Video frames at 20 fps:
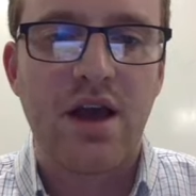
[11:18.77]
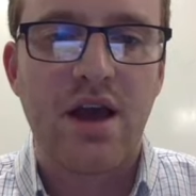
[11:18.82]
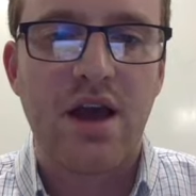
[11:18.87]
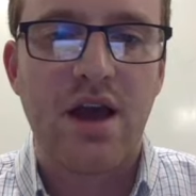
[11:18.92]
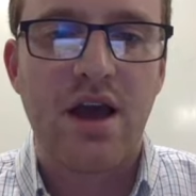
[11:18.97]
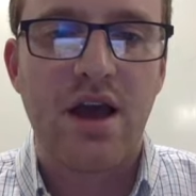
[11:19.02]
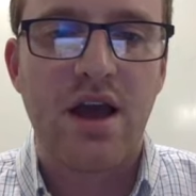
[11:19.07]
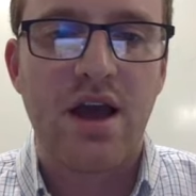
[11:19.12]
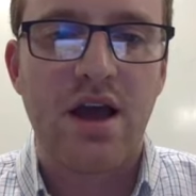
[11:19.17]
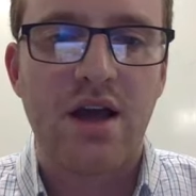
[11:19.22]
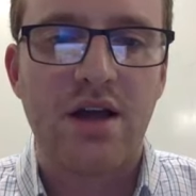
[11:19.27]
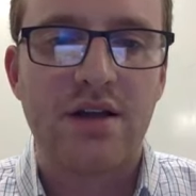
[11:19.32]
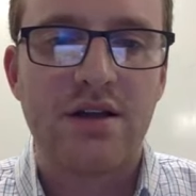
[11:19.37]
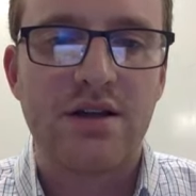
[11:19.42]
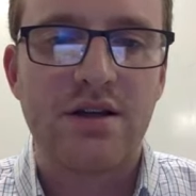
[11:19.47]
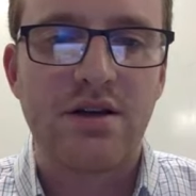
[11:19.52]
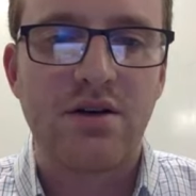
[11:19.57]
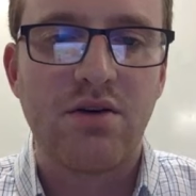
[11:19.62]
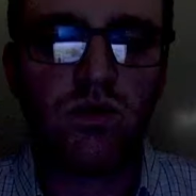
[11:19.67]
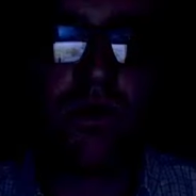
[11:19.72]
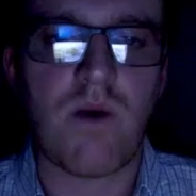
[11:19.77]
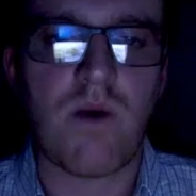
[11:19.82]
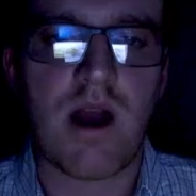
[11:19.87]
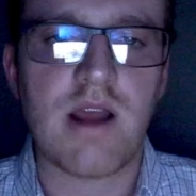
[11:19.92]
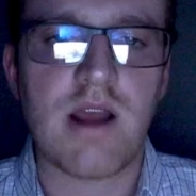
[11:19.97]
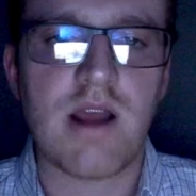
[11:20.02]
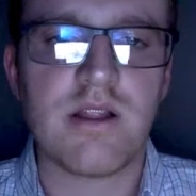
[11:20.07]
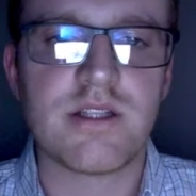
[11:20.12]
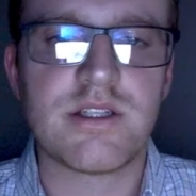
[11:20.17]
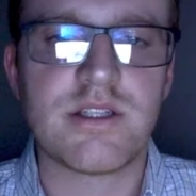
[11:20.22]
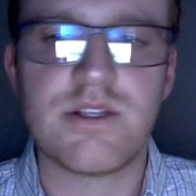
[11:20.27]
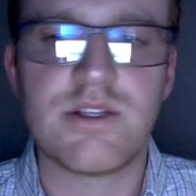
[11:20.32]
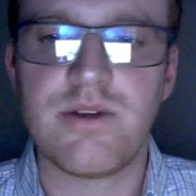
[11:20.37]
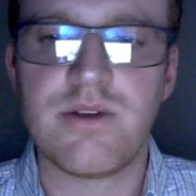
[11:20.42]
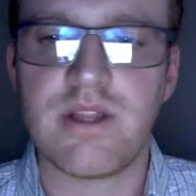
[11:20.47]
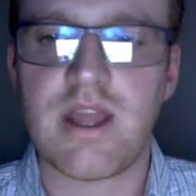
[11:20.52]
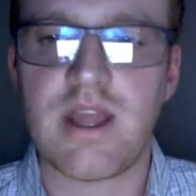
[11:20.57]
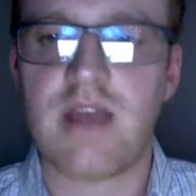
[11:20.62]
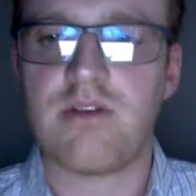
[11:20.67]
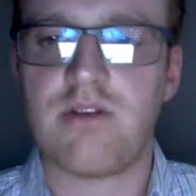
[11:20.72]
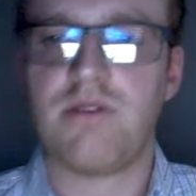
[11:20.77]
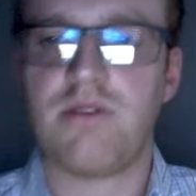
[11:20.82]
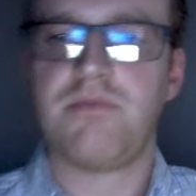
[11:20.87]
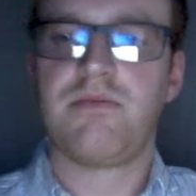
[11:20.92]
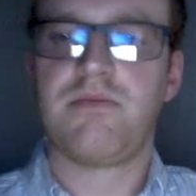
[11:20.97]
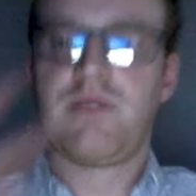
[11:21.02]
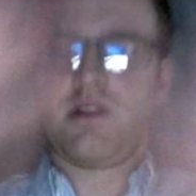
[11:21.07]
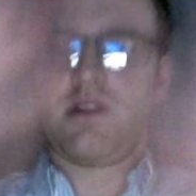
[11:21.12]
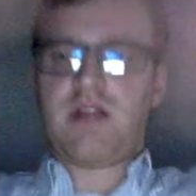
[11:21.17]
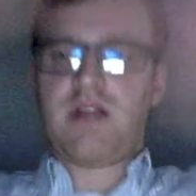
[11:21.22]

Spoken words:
And while it's doing that, oh, the